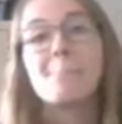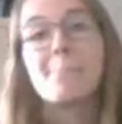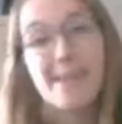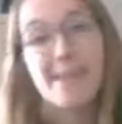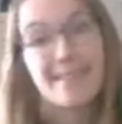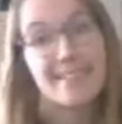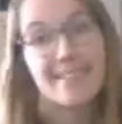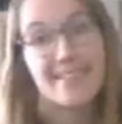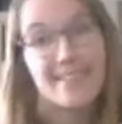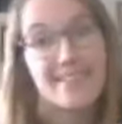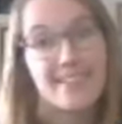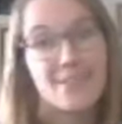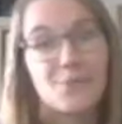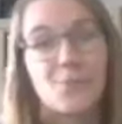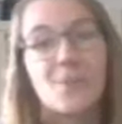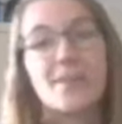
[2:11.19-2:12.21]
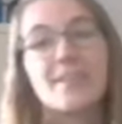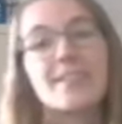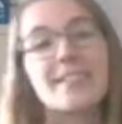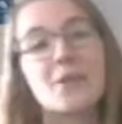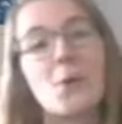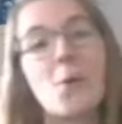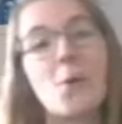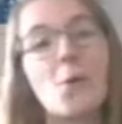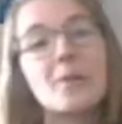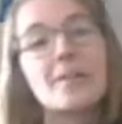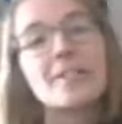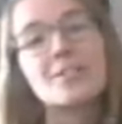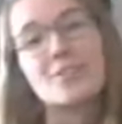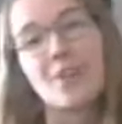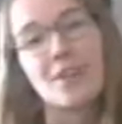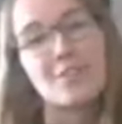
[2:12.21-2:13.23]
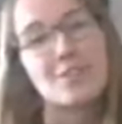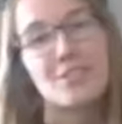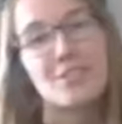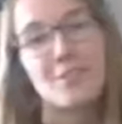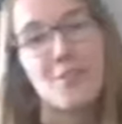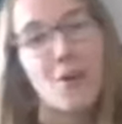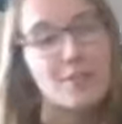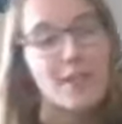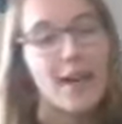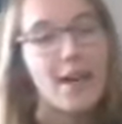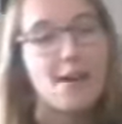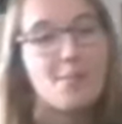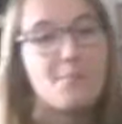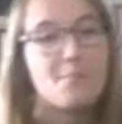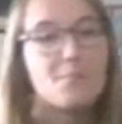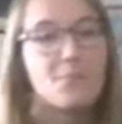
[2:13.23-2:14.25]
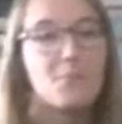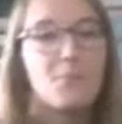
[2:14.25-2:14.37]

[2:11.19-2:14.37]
baleen, one of the coolest structures of all time.